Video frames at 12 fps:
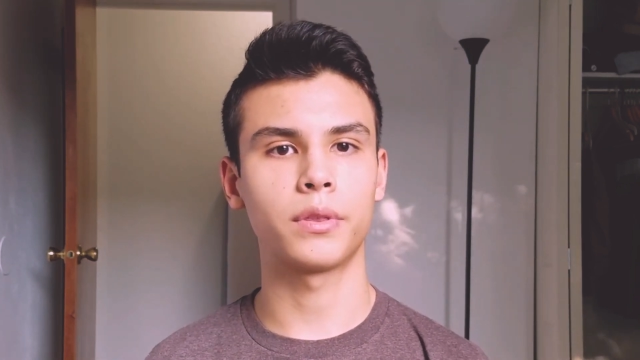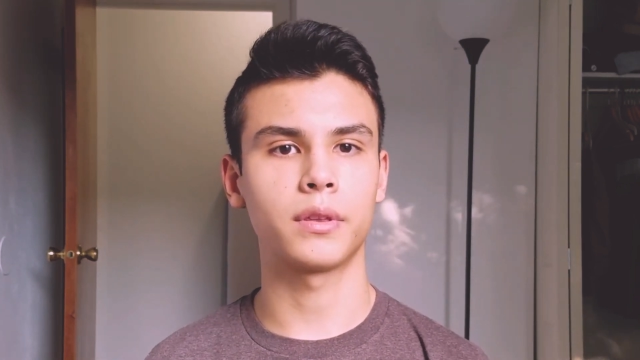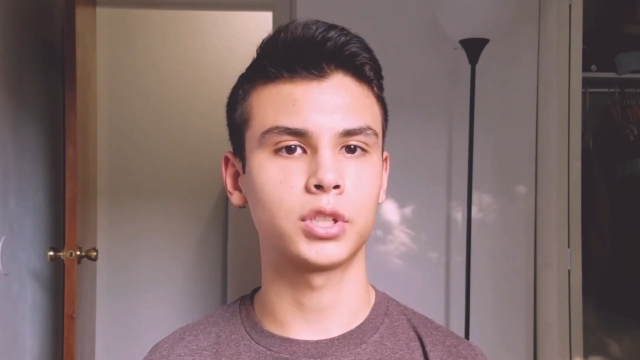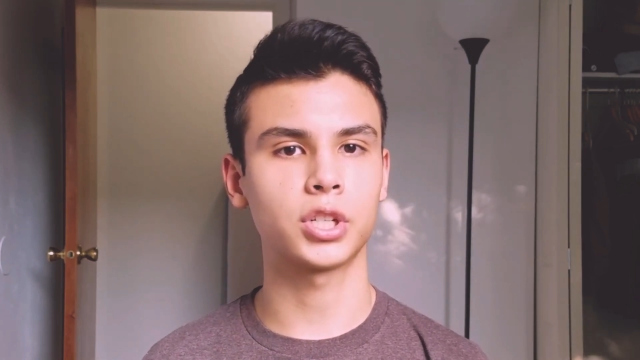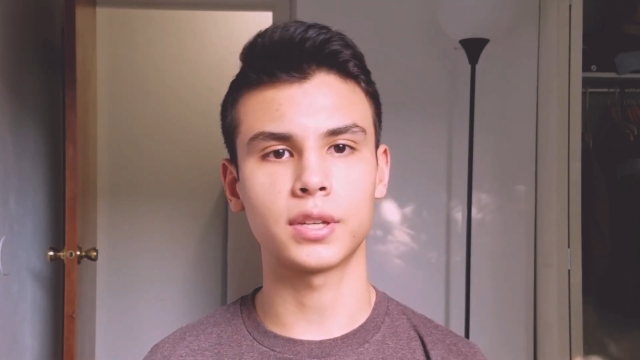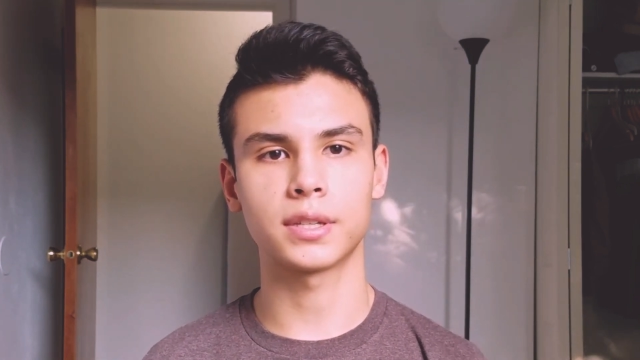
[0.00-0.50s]

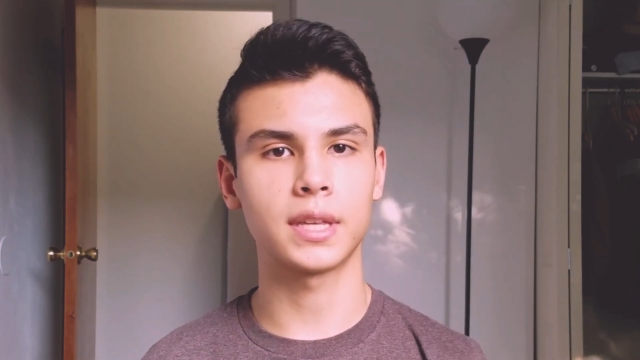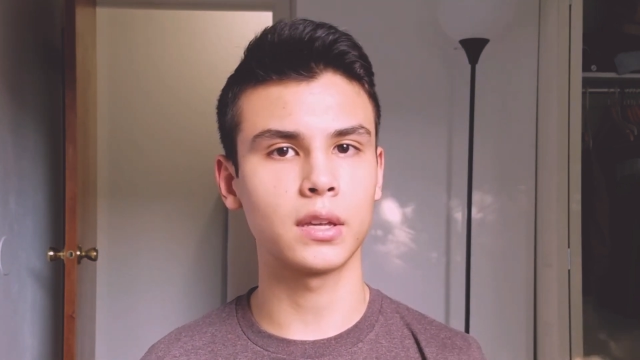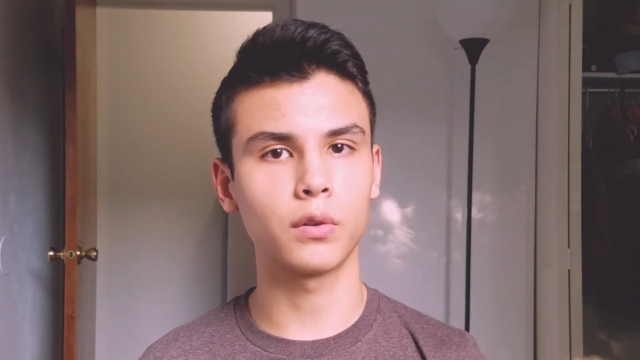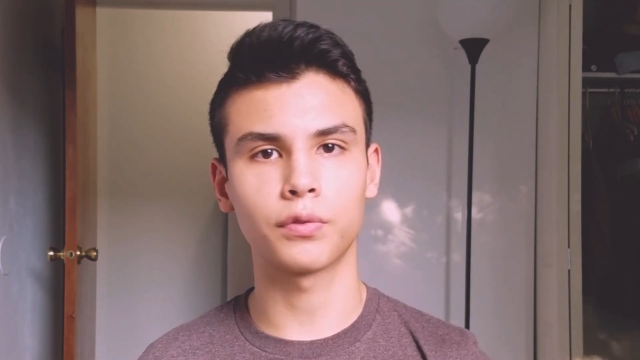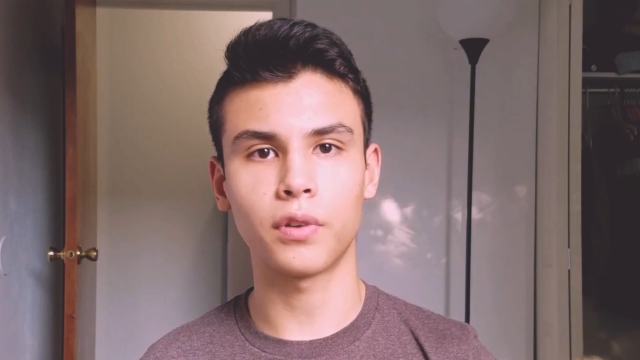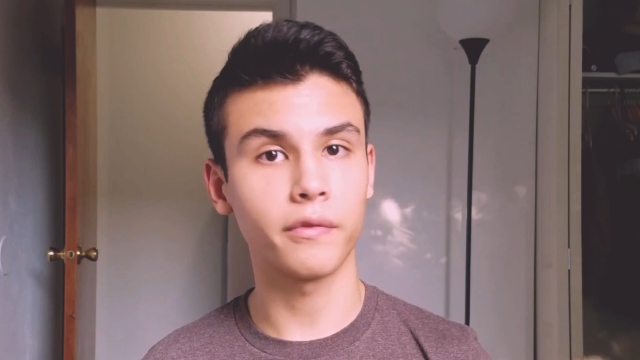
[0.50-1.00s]
with just a
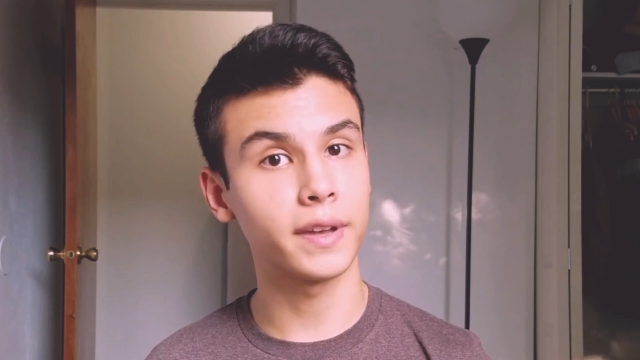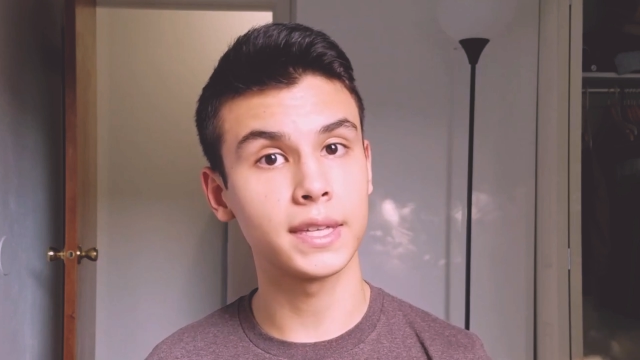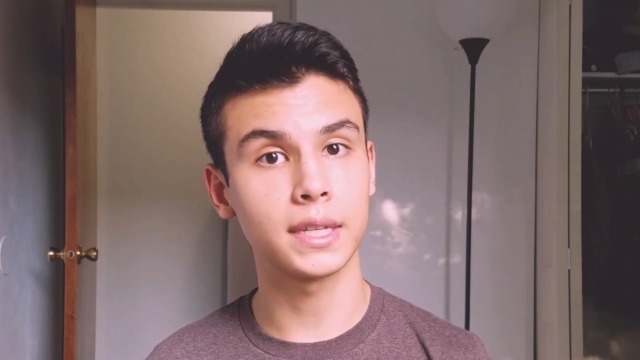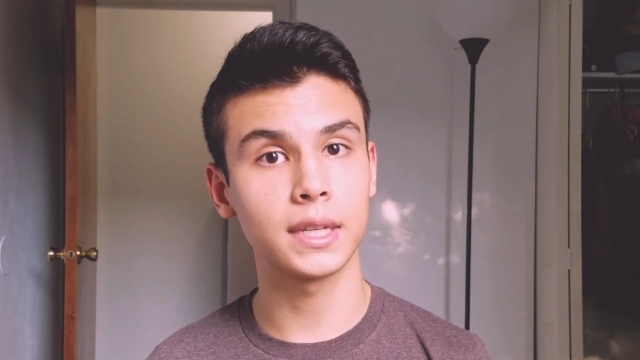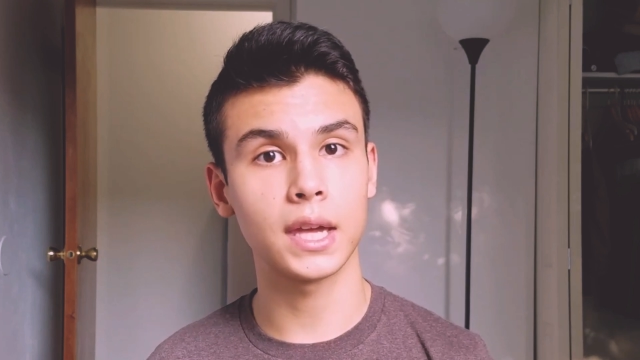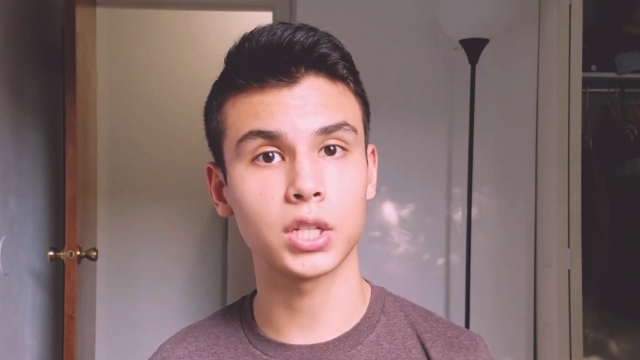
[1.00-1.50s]
single
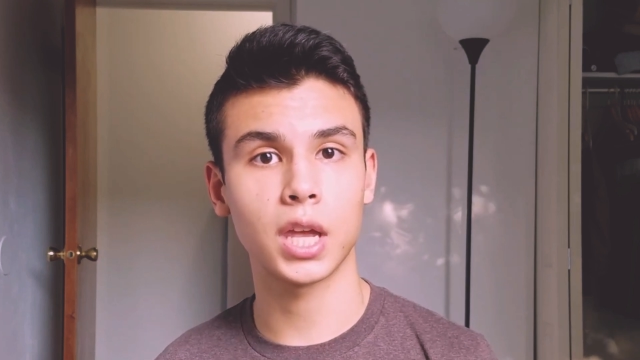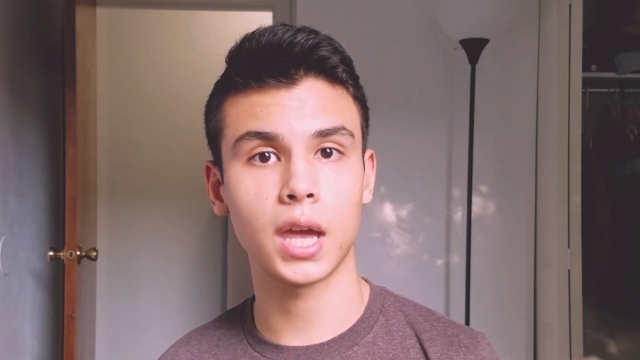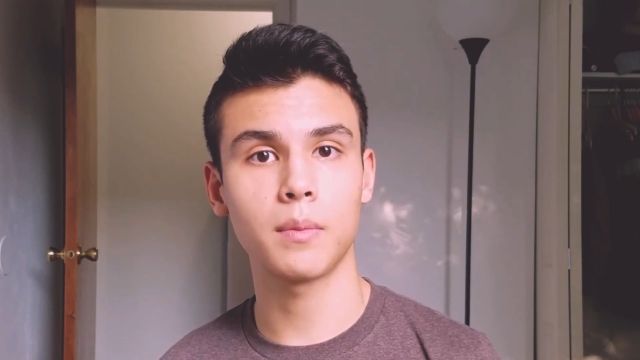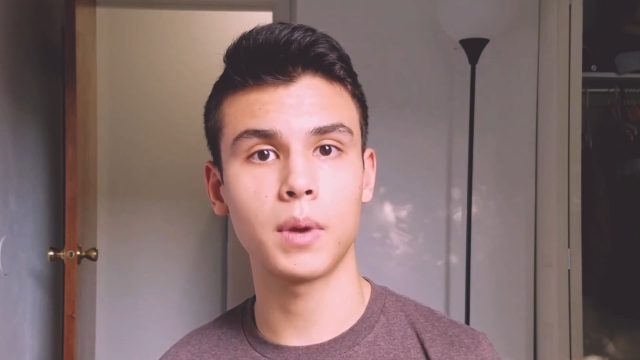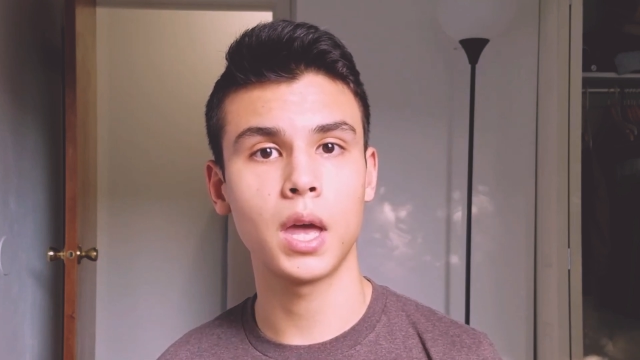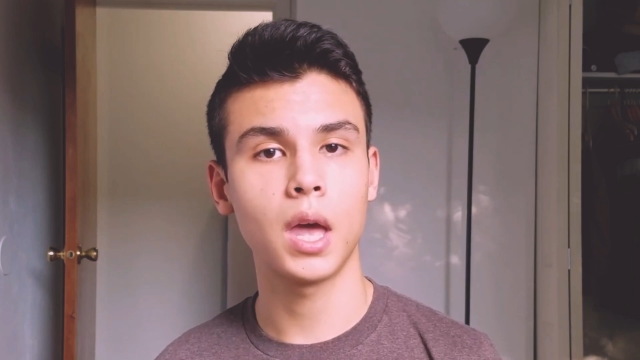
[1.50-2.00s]
front-facing dash cam